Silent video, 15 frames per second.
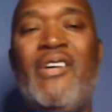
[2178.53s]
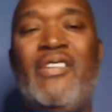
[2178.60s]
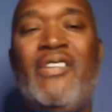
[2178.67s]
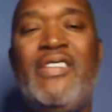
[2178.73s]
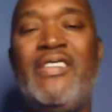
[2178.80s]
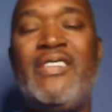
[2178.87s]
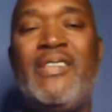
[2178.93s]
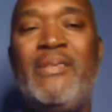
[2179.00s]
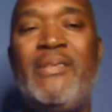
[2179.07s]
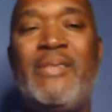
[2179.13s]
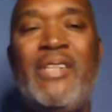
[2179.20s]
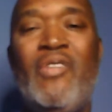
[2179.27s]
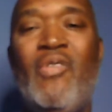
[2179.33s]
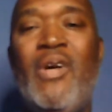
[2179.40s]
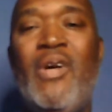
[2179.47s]
Someone
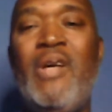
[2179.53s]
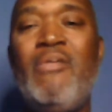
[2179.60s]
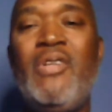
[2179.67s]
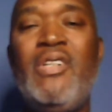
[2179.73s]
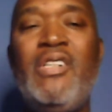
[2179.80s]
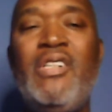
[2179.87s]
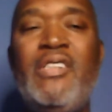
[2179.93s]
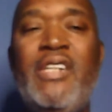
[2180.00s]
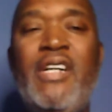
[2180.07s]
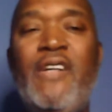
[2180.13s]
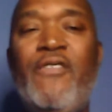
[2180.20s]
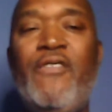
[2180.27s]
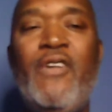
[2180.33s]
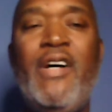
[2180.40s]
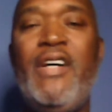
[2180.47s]
saying, what I'm going to jail
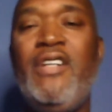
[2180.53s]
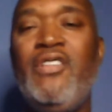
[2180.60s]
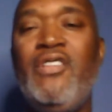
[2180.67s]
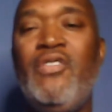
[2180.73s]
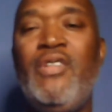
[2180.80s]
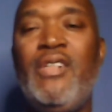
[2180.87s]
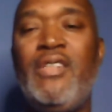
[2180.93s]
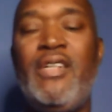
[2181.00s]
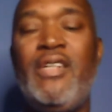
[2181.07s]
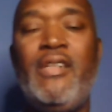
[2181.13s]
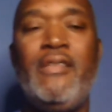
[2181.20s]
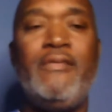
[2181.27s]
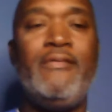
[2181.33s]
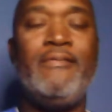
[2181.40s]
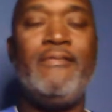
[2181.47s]
for? I ain't doing
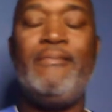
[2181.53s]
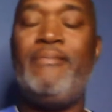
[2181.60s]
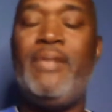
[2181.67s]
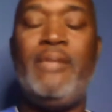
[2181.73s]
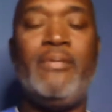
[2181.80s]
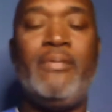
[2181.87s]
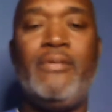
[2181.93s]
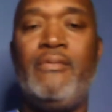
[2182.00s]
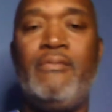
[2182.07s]
anything. People.